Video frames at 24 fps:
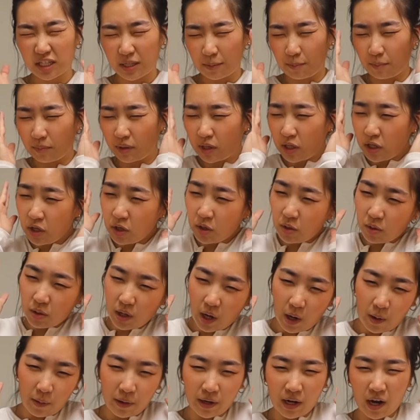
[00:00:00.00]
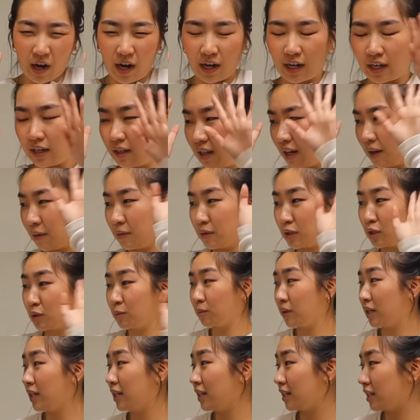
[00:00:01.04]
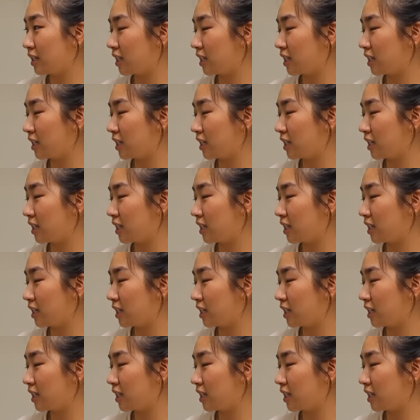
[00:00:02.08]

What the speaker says: some blue going on. Too many